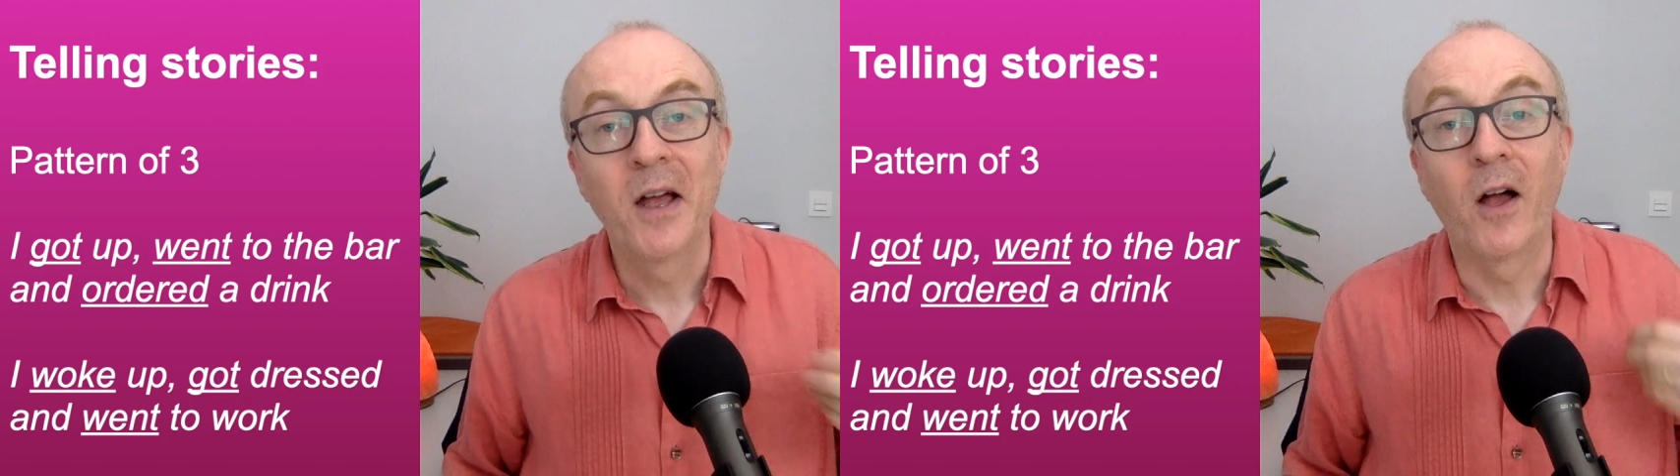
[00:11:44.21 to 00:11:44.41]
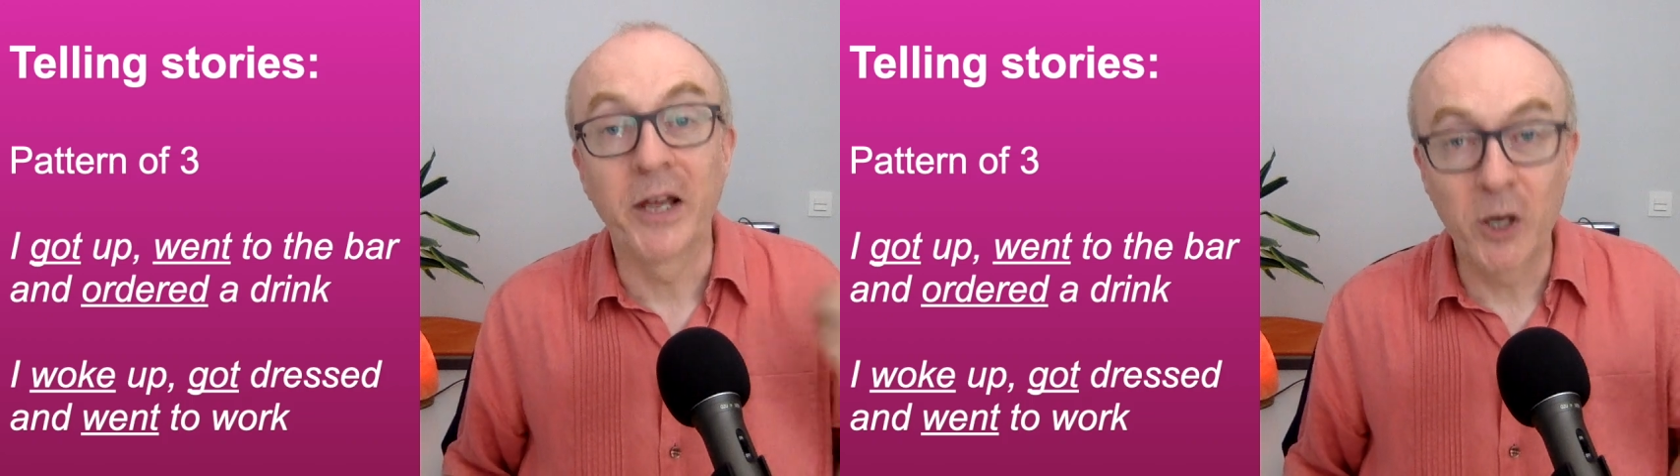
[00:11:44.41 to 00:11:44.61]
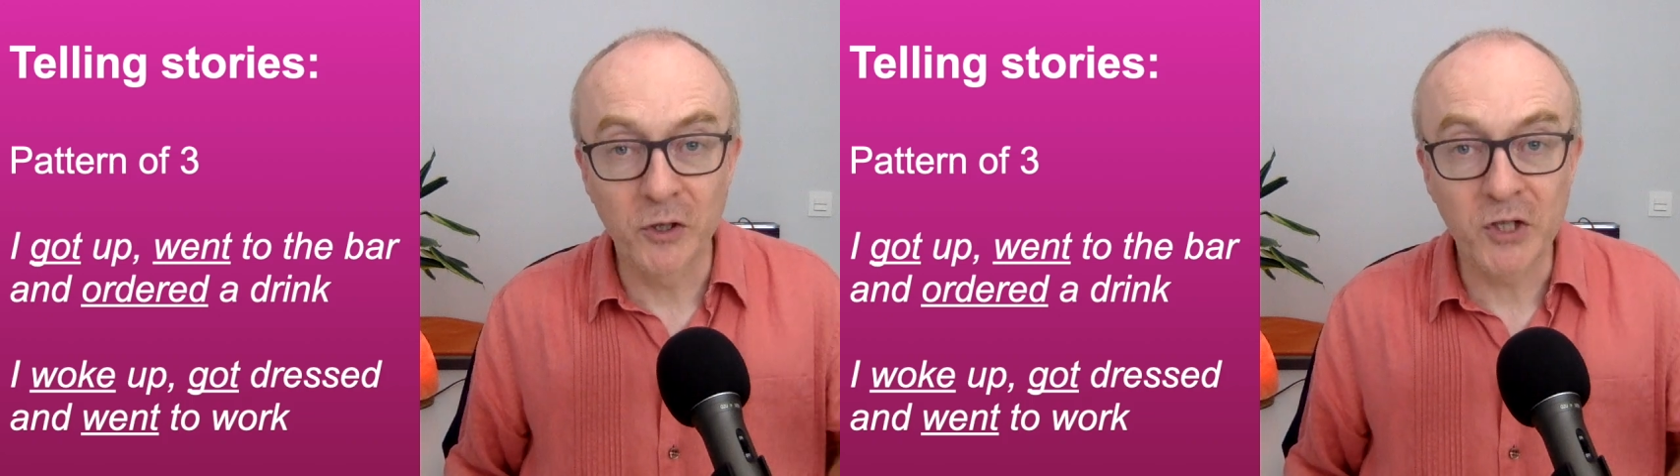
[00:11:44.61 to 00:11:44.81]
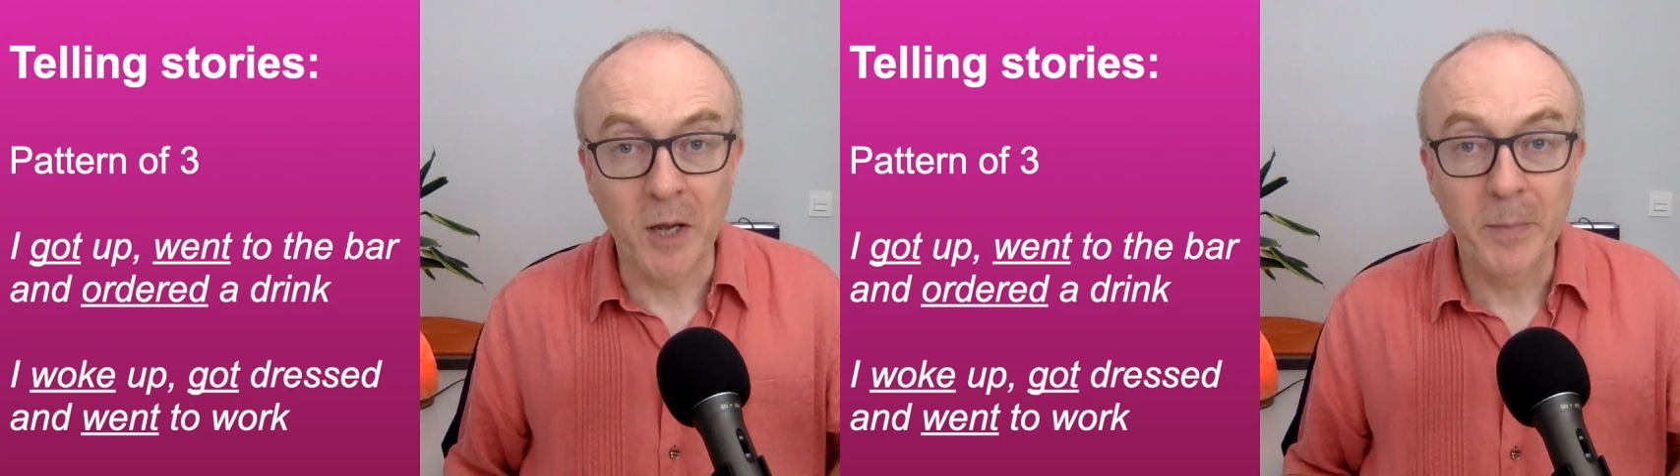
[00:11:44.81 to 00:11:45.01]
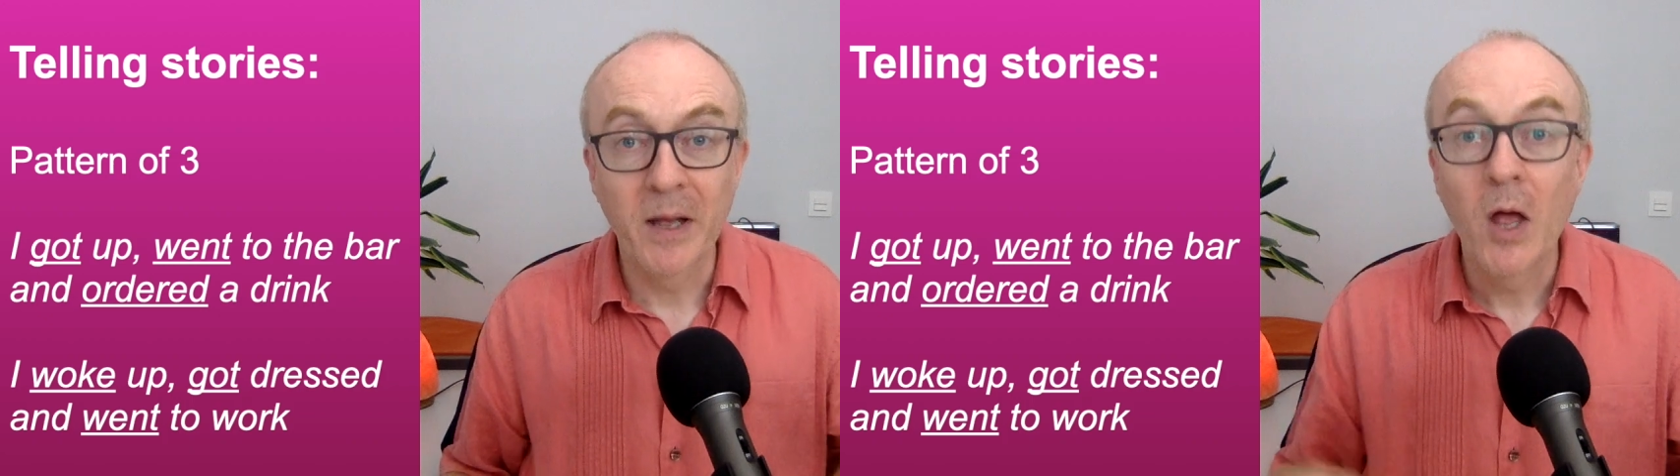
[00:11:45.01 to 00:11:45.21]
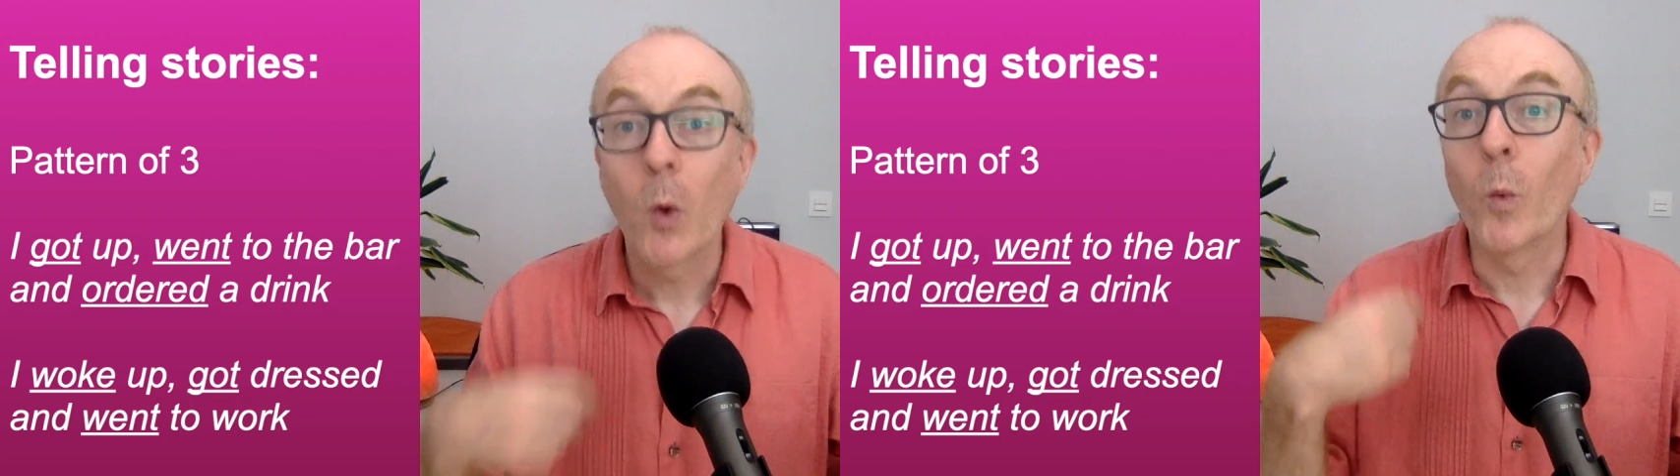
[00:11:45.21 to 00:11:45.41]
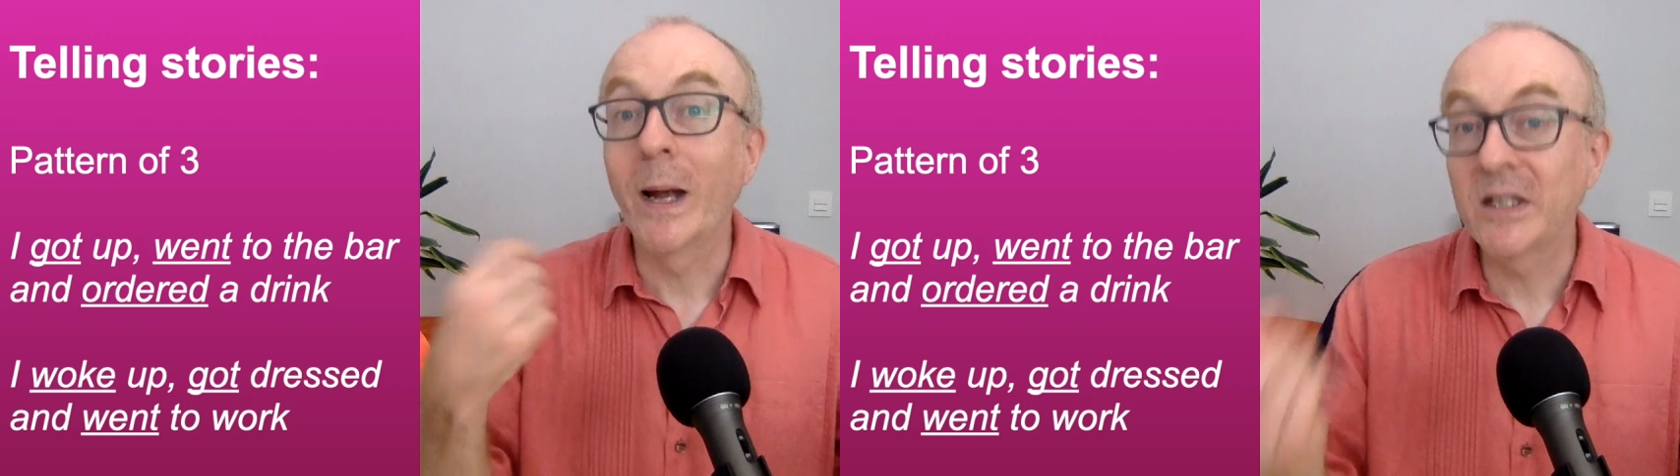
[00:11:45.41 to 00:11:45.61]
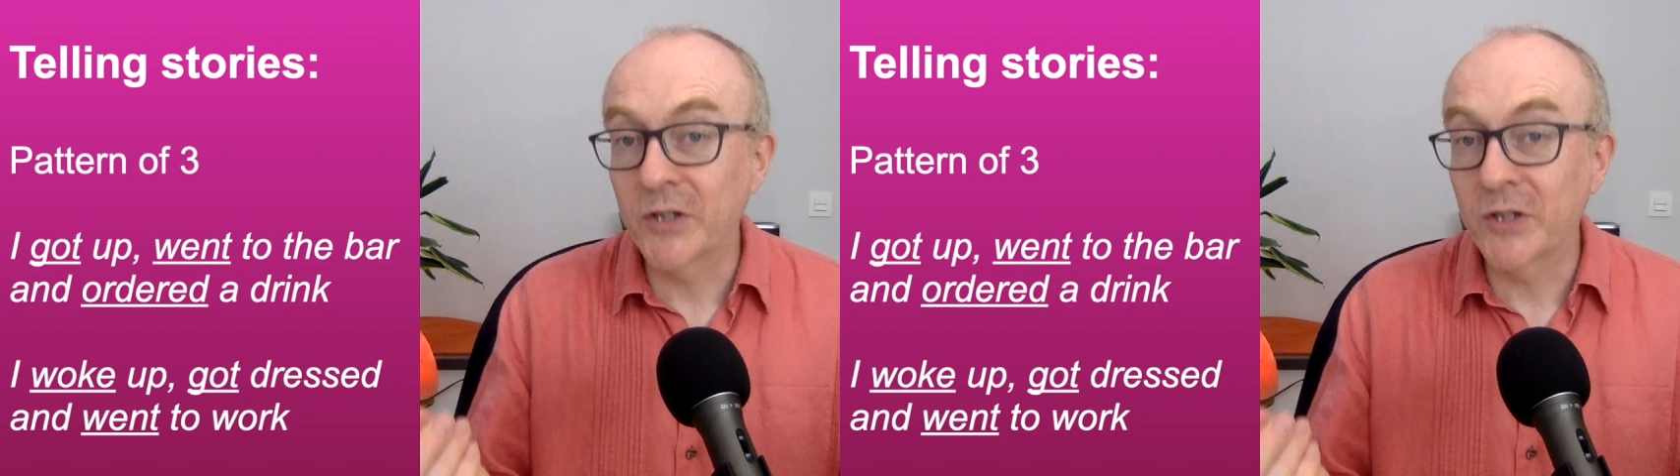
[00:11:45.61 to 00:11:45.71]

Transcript: I got up, went